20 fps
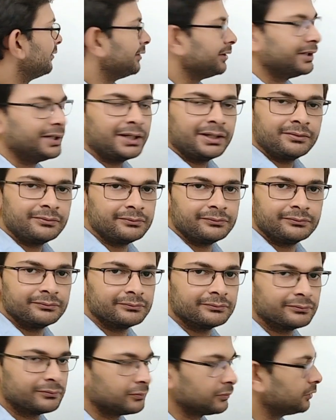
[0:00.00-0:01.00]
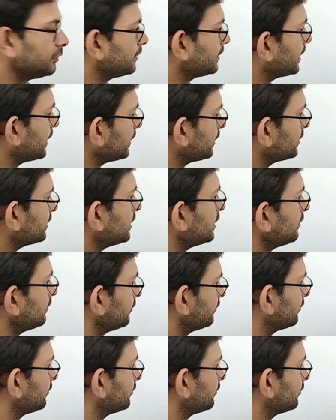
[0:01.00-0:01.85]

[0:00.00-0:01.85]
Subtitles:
done. We'll get the